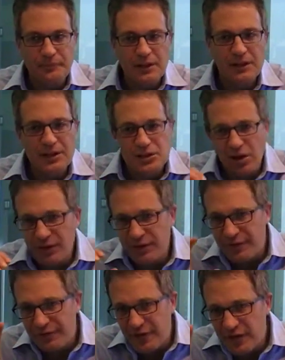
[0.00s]
let's call
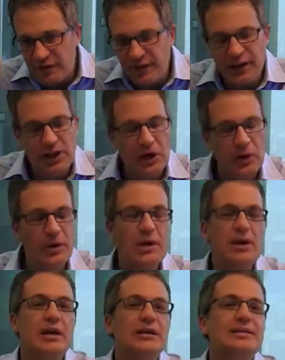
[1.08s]
it the fifth video,
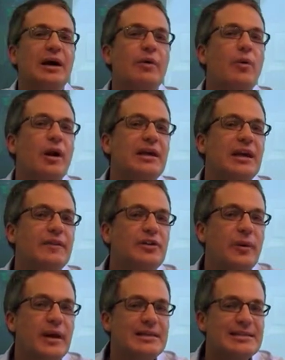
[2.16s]
is that we want to give
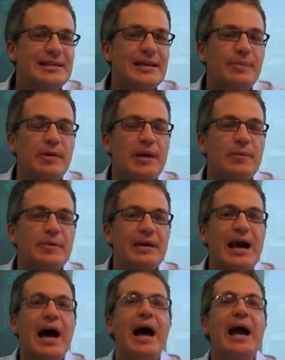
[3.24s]
you a sneak peek
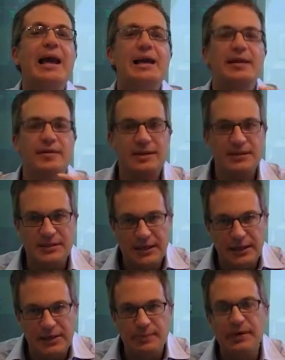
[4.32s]
behind the
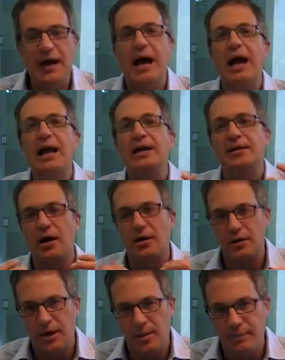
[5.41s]
scenes, behind
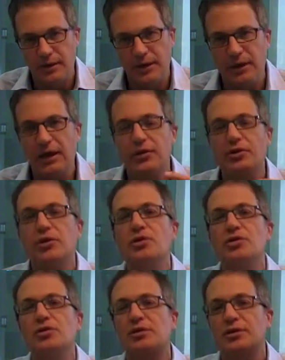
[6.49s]
our company,
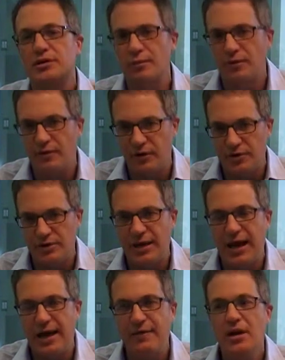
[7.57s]
introduce you to some of our
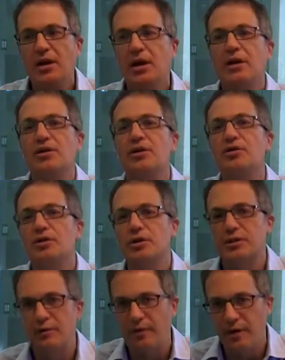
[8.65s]
staff, introduce you to
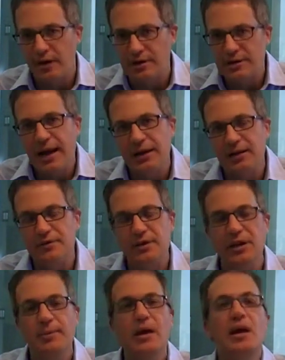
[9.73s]
some of our executive
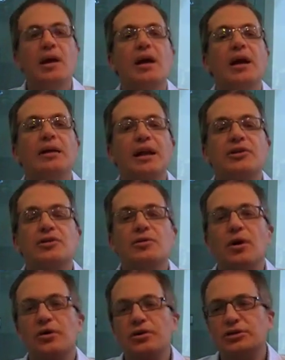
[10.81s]
team, and let
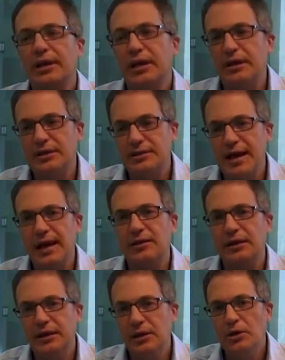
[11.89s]
you understand
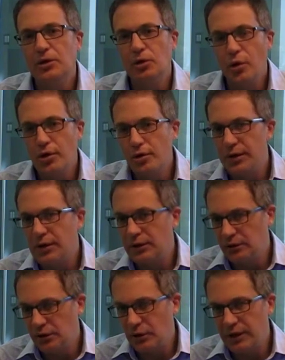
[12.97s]
exactly who you're
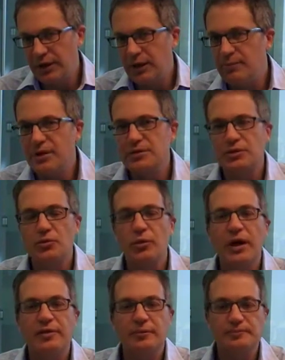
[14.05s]
getting in business with.